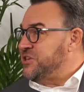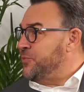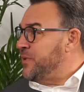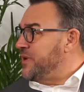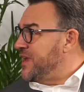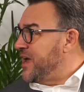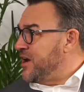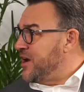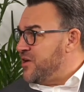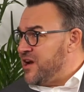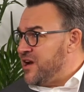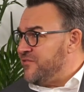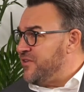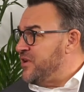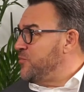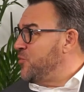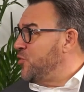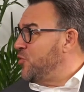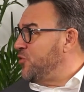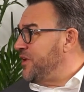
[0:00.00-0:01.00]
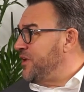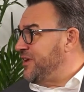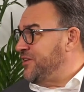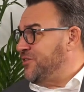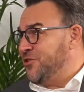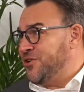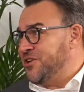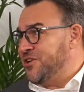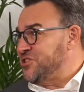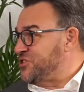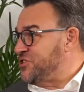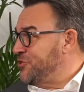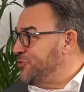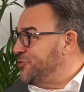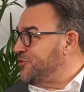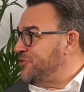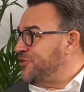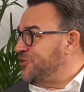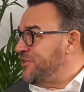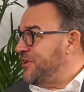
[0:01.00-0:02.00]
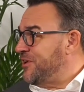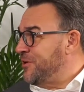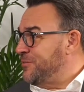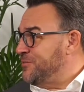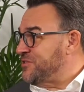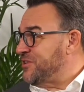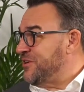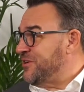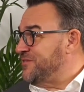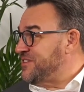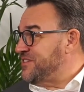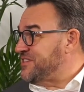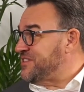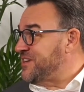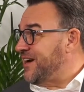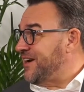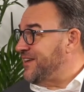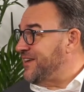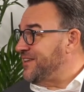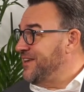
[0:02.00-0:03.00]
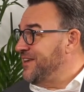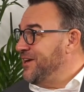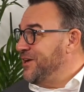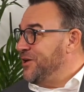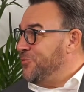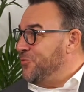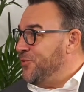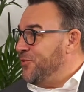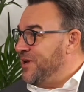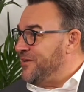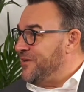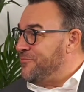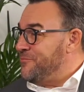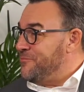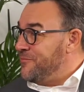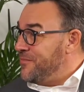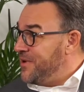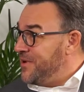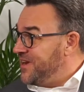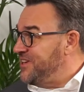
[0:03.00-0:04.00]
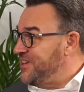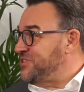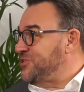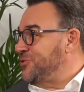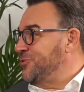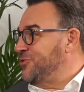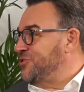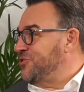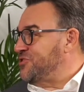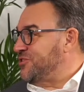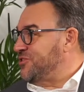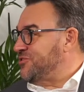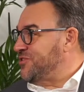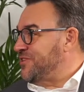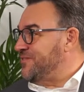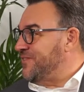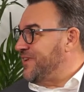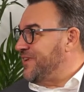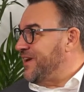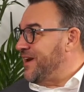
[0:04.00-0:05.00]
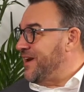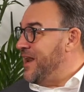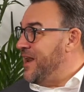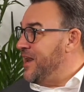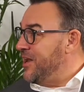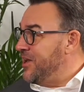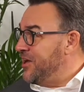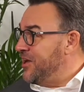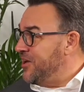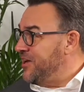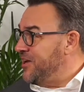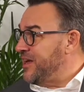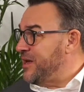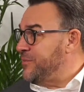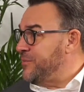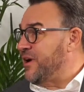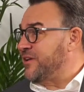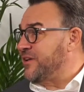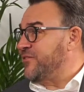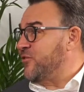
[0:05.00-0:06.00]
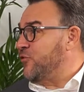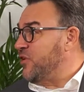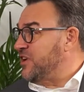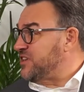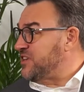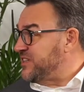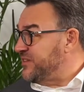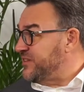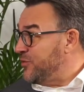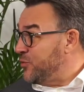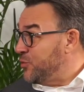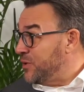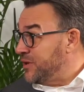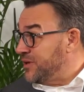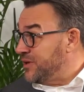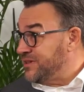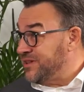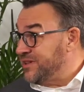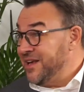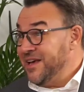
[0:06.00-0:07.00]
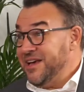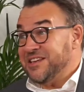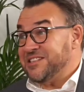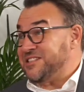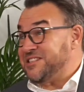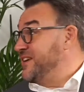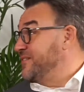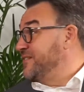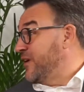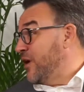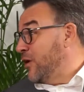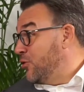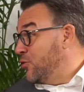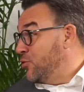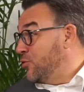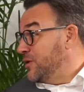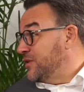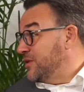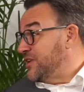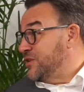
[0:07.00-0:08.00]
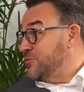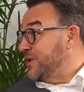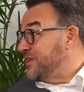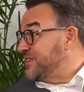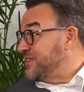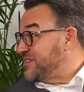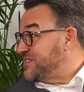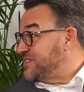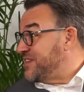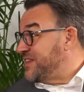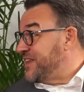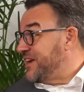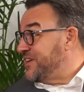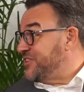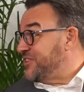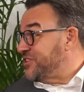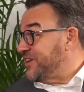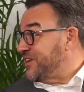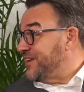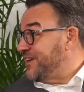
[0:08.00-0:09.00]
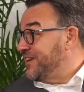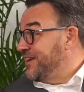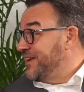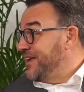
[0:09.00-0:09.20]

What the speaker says: So we know every morning during school terms on the site, we'll have many school children there learning about the rest of the world, seeing the whole world in one destination.